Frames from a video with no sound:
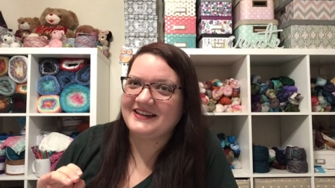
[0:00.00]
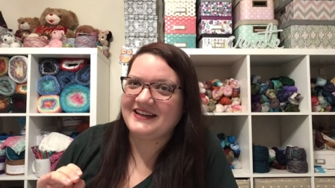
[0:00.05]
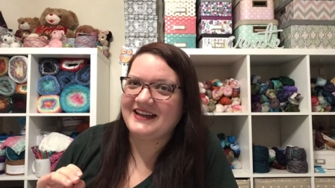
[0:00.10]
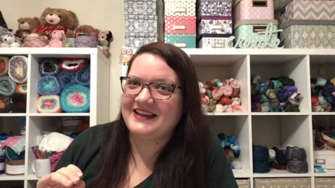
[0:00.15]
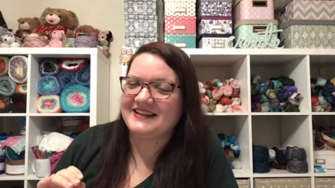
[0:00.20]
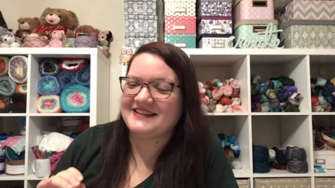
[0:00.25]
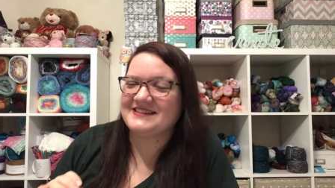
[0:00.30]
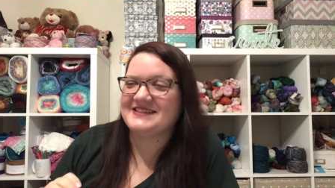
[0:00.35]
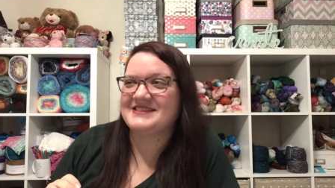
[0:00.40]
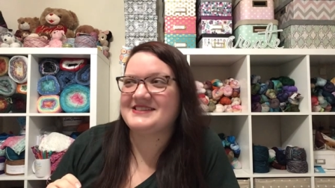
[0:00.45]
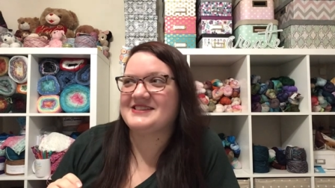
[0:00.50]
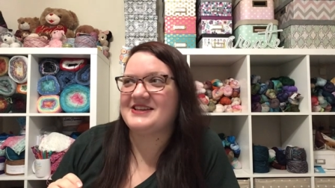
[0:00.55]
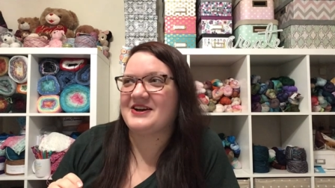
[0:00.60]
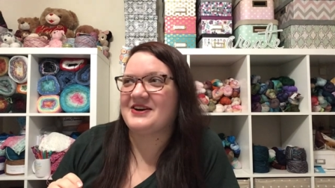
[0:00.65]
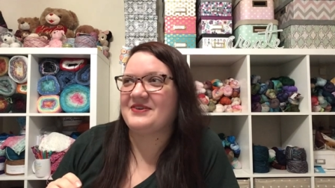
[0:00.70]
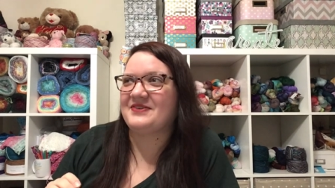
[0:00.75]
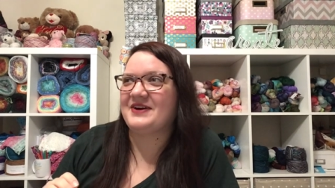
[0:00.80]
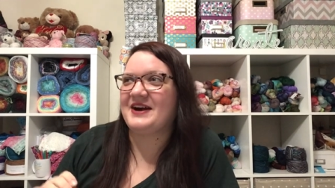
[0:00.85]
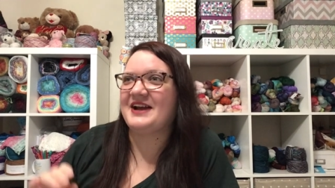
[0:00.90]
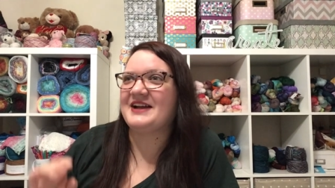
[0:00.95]
And
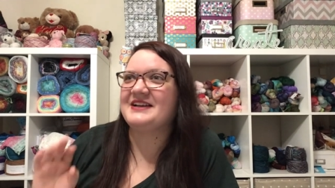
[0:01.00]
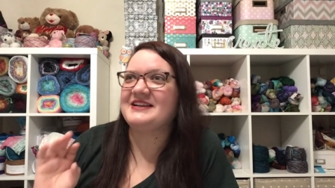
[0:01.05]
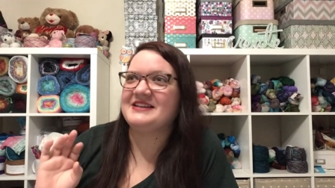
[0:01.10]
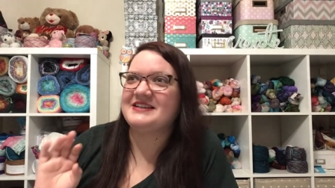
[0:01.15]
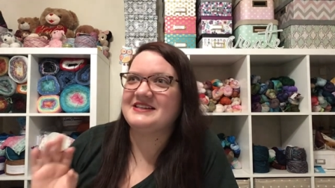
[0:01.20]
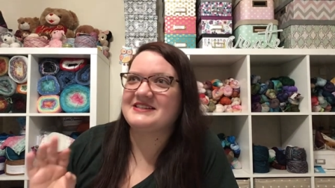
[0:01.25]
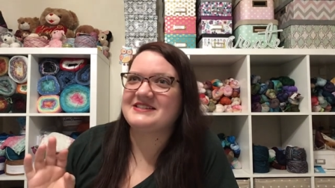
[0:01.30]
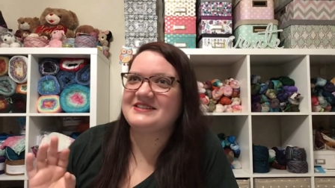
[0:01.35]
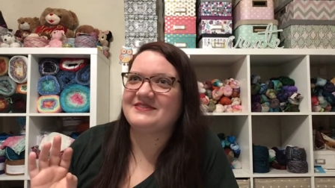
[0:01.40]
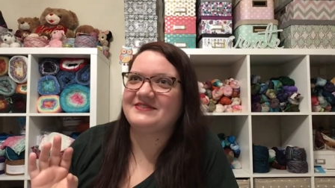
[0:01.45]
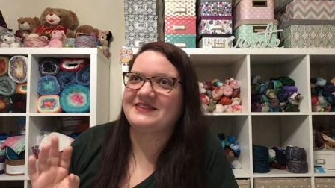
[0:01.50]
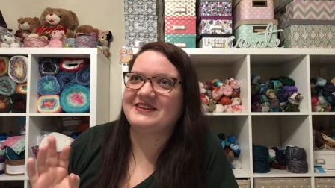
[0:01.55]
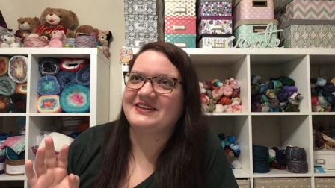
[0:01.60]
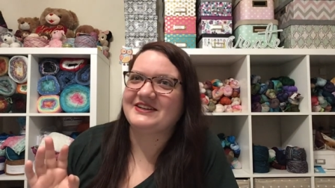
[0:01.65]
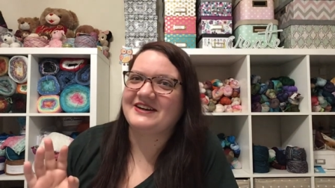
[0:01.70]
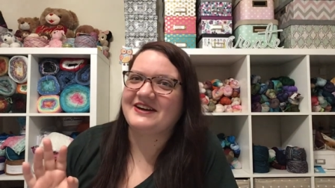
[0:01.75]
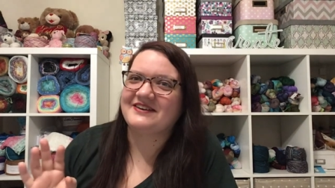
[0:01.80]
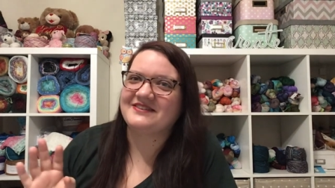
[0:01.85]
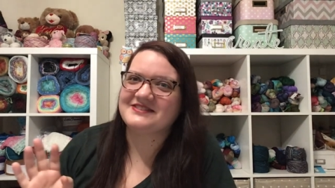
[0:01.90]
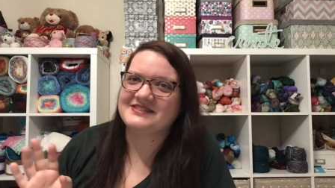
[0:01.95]
so I need to figure
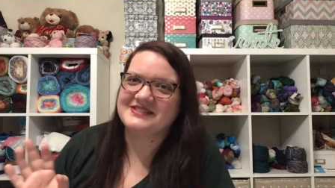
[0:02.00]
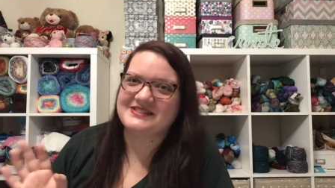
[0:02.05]
out